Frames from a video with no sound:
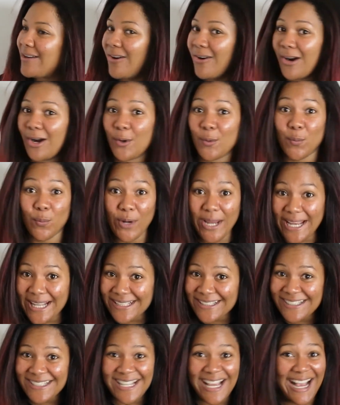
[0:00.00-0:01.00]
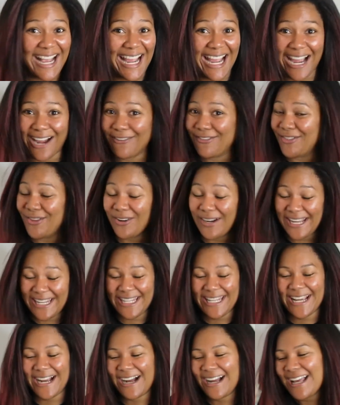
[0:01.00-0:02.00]
or weeks. I have no
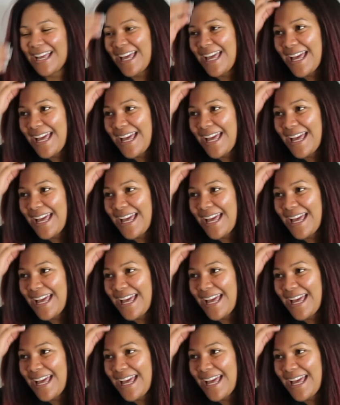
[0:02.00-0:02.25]
idea.